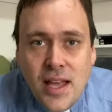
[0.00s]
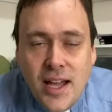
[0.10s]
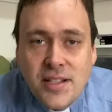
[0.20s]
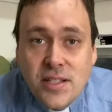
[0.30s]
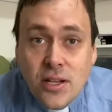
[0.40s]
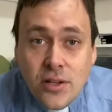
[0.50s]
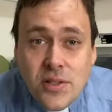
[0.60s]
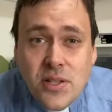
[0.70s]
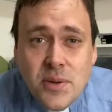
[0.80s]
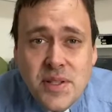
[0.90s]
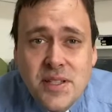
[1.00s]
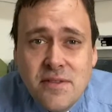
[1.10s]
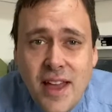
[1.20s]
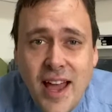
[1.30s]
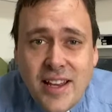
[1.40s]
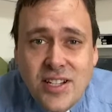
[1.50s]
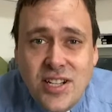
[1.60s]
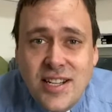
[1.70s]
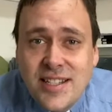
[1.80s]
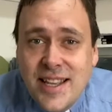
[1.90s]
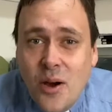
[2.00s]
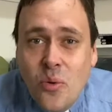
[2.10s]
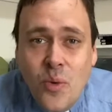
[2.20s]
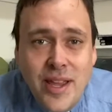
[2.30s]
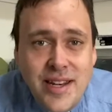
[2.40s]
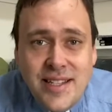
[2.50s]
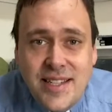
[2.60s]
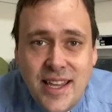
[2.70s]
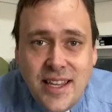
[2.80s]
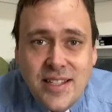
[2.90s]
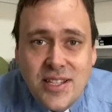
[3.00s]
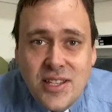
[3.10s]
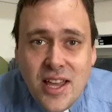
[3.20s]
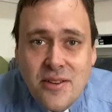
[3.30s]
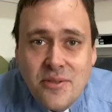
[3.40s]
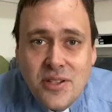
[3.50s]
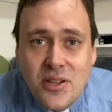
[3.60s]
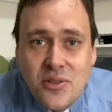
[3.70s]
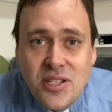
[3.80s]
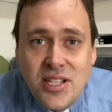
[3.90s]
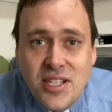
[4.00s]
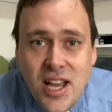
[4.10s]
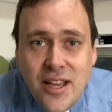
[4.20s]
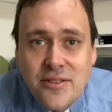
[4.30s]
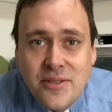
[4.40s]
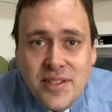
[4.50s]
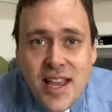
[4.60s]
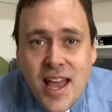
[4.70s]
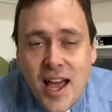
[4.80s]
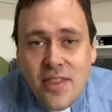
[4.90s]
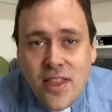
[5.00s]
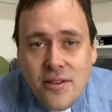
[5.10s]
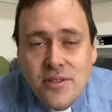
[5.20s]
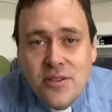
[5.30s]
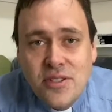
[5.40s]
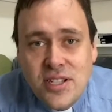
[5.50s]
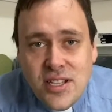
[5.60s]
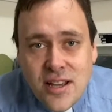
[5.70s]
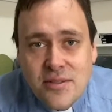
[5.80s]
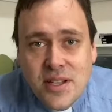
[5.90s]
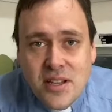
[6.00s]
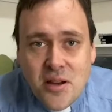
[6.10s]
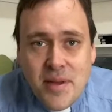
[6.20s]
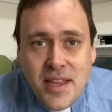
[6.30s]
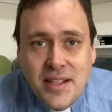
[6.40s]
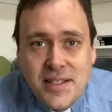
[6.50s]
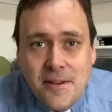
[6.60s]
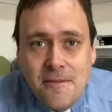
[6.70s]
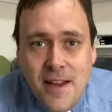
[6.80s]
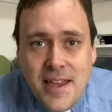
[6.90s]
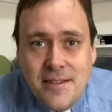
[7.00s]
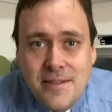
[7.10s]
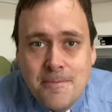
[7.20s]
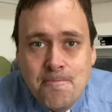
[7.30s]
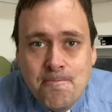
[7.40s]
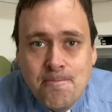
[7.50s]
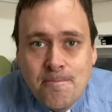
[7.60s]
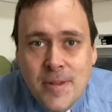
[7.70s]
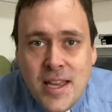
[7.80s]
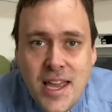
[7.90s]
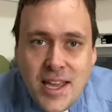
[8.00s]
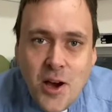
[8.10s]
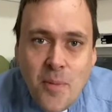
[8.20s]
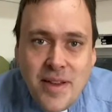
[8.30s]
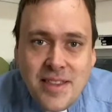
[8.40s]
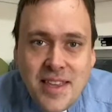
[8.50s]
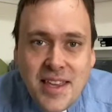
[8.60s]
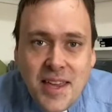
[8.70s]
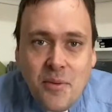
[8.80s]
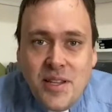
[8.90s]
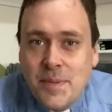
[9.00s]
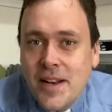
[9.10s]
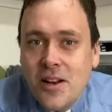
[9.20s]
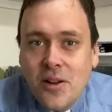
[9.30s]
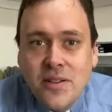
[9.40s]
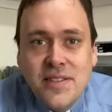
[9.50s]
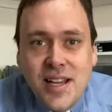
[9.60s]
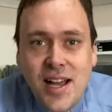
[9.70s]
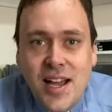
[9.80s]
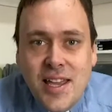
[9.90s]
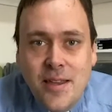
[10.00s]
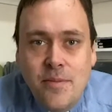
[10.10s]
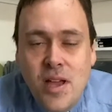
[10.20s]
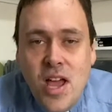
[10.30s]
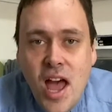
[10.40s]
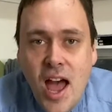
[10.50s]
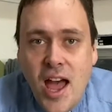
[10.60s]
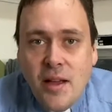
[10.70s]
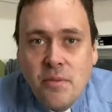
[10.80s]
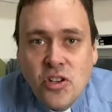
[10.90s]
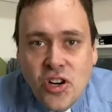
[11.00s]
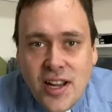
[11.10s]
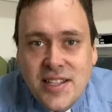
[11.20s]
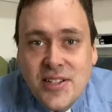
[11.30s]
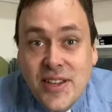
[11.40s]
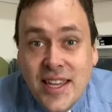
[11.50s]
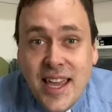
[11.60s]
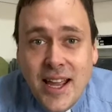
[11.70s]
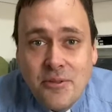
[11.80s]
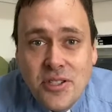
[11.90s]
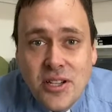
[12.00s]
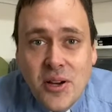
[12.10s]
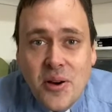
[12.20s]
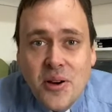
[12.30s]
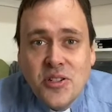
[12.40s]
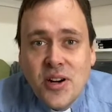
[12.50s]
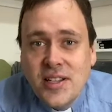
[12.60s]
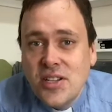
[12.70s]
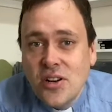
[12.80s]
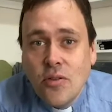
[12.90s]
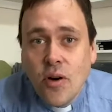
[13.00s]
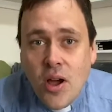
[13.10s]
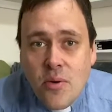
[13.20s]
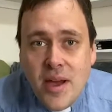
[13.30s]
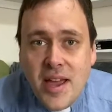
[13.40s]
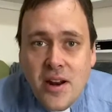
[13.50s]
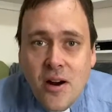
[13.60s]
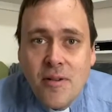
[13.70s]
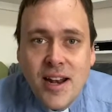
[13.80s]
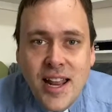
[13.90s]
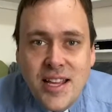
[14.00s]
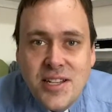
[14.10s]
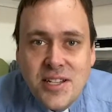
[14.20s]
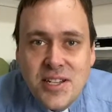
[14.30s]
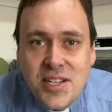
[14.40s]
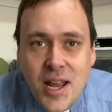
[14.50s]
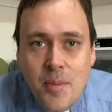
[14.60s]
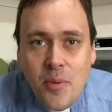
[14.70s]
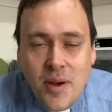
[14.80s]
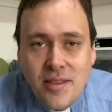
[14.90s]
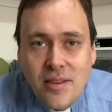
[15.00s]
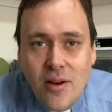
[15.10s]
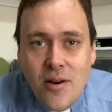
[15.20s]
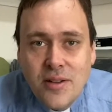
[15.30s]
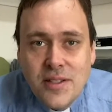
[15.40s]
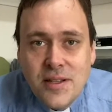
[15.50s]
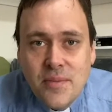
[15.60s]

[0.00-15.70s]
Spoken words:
And as a consequence of that, she is now witnessing to those who she knows, and those who she knows are coming to faith. It got me thinking, we spend a lot of time trying to encounter God, trying to grow in our relationship with God.